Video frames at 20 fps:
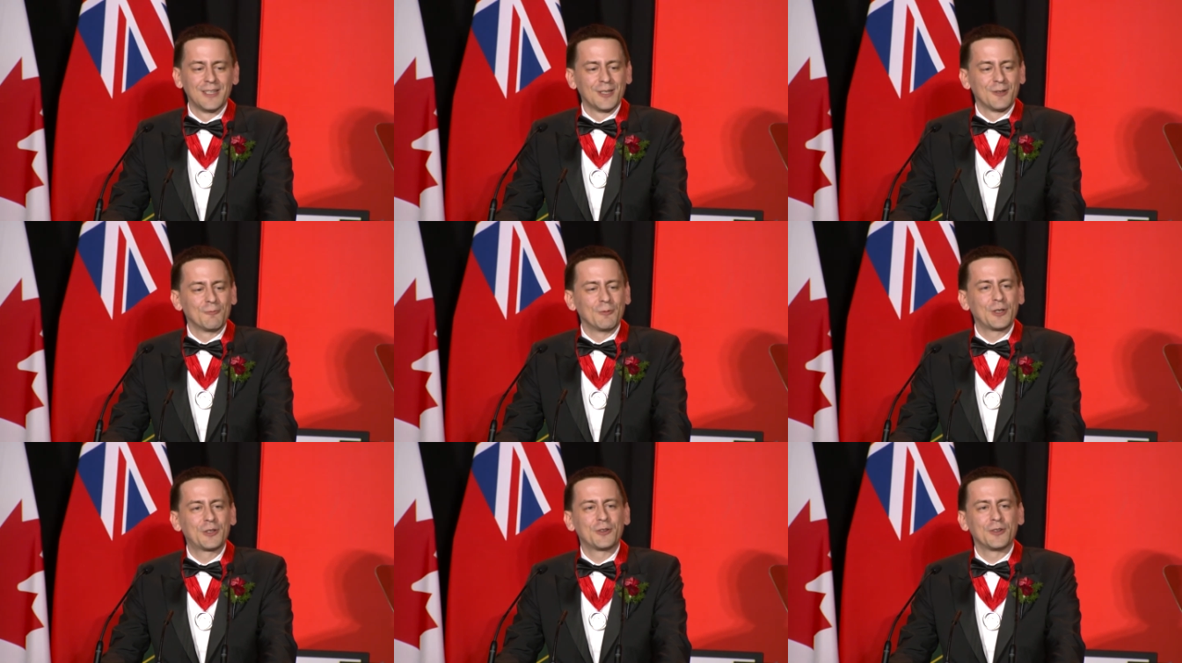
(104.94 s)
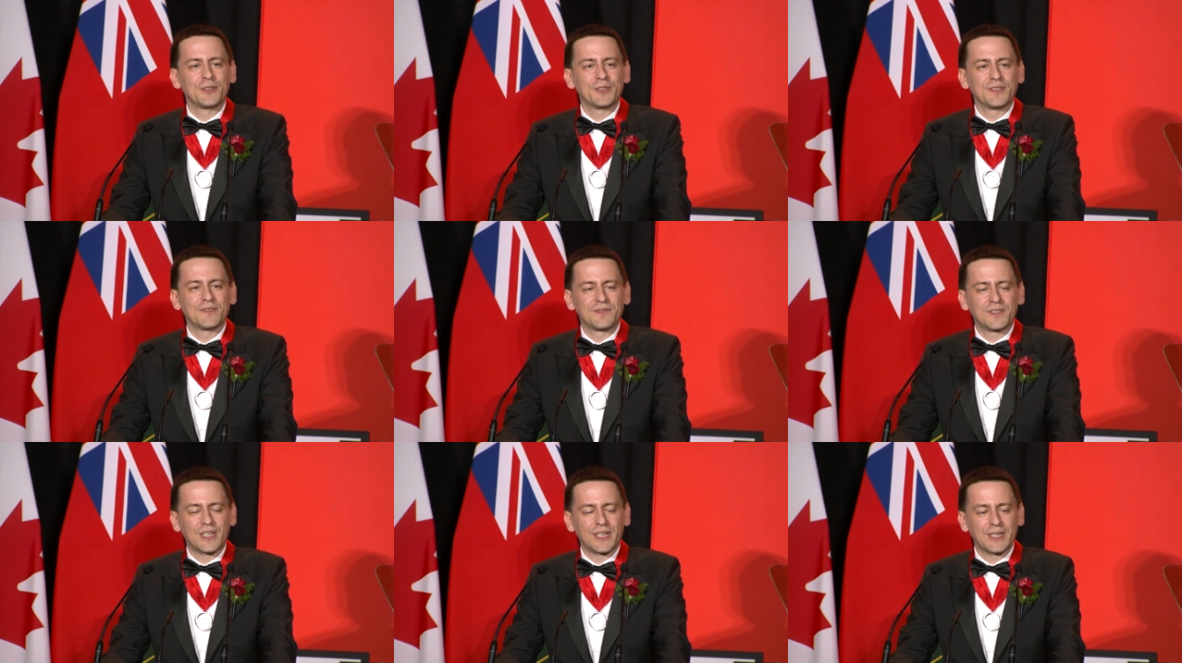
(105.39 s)
we couldn't
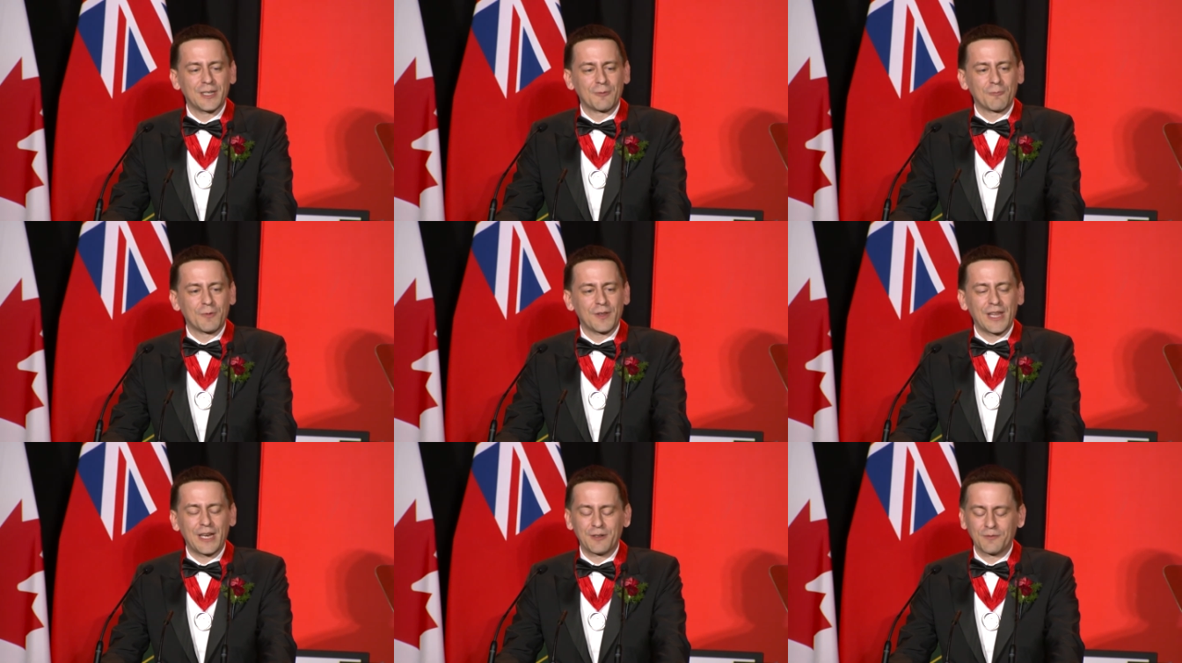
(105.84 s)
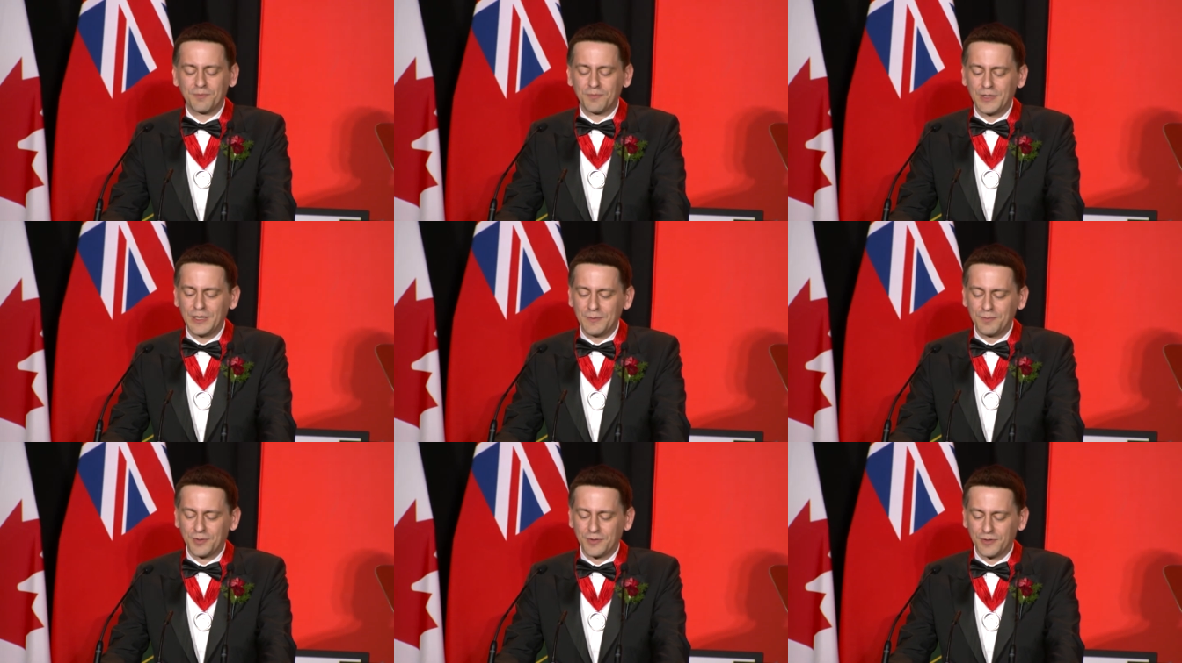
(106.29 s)
have done it without
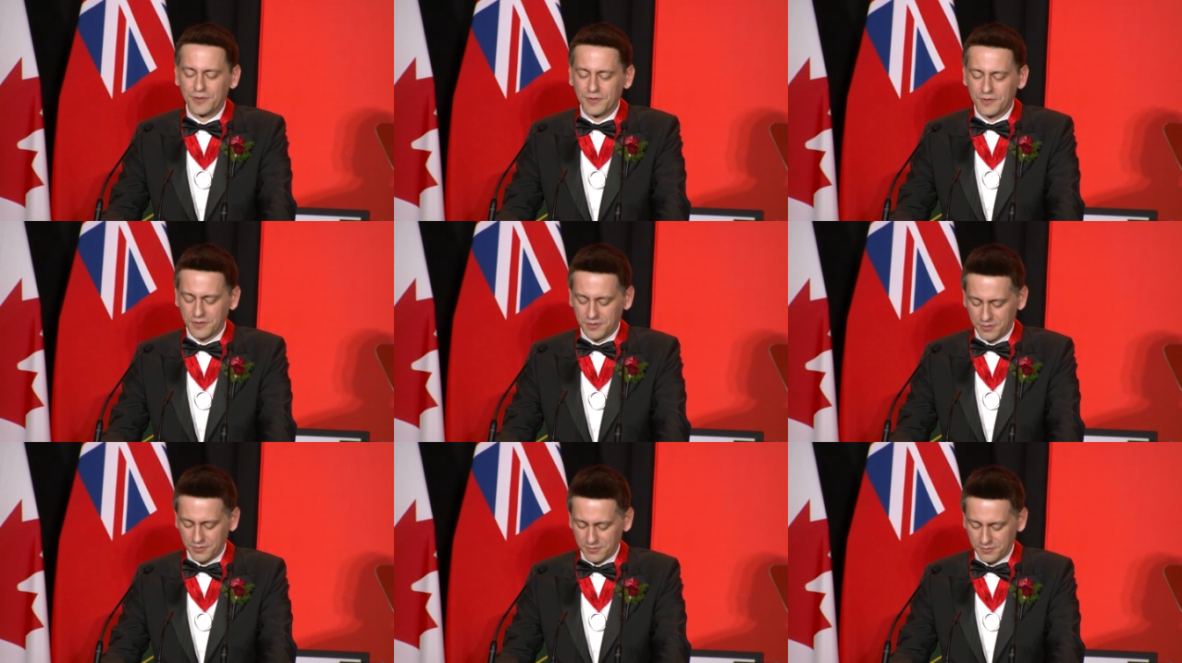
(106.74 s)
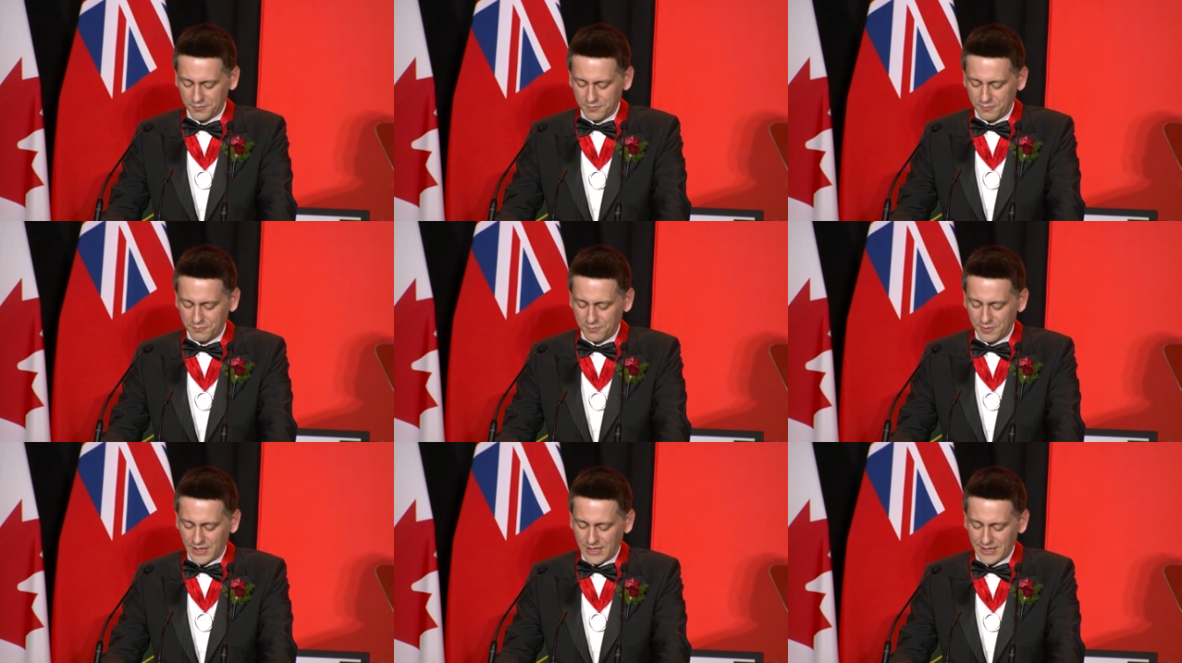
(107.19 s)
people
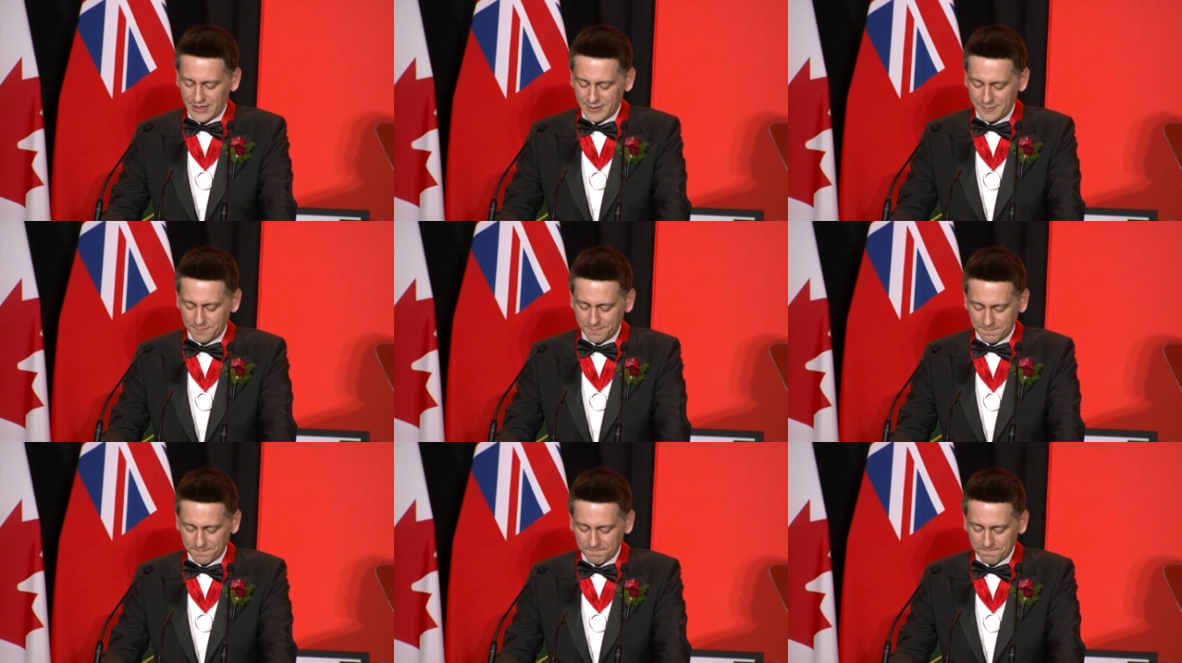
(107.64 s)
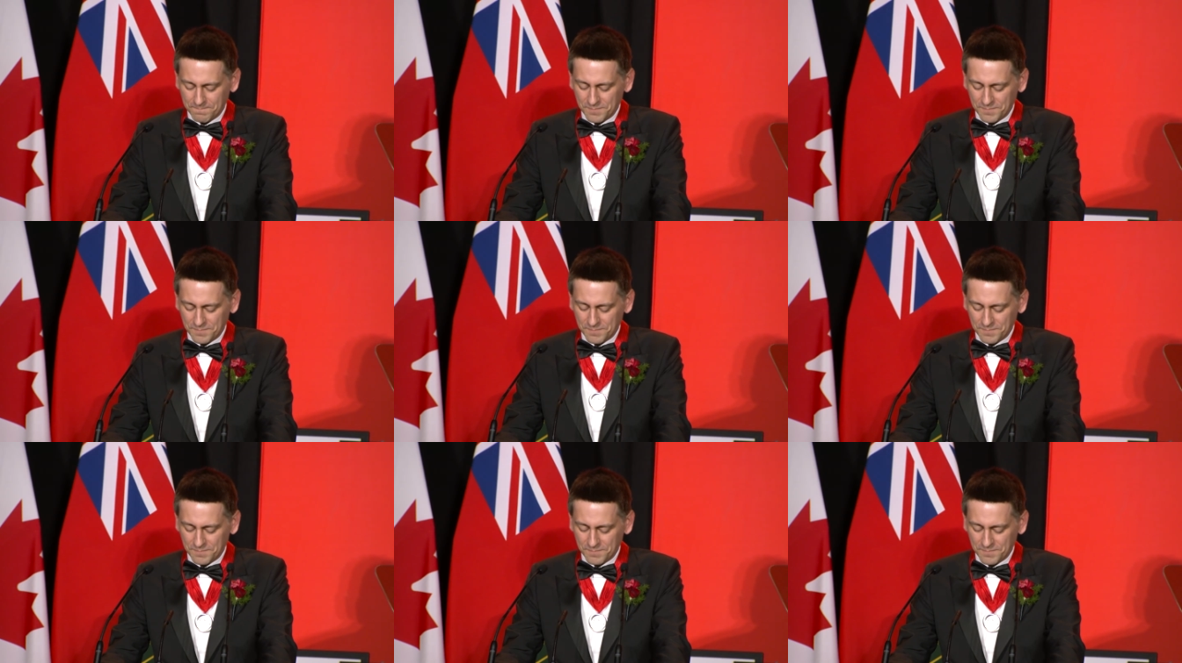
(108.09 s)
who um,